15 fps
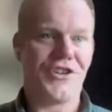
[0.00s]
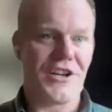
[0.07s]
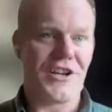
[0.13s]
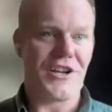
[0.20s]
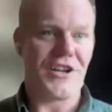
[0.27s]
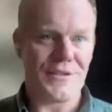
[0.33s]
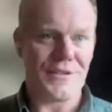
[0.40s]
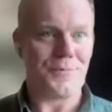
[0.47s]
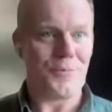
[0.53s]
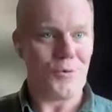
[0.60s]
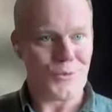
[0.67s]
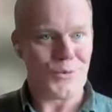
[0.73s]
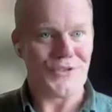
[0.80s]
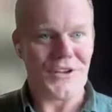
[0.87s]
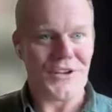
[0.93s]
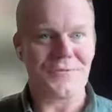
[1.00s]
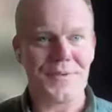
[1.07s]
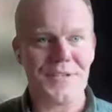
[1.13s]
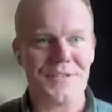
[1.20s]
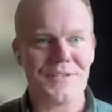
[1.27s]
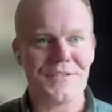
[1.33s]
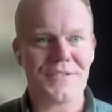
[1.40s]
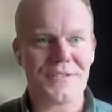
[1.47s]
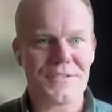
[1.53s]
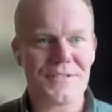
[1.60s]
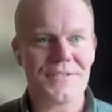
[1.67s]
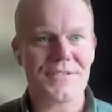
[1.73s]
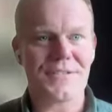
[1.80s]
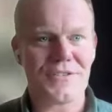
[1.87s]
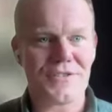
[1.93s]
chess player as opposed to a chess
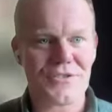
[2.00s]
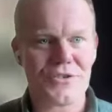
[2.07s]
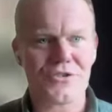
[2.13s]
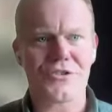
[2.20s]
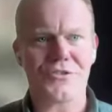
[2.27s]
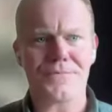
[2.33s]
piece as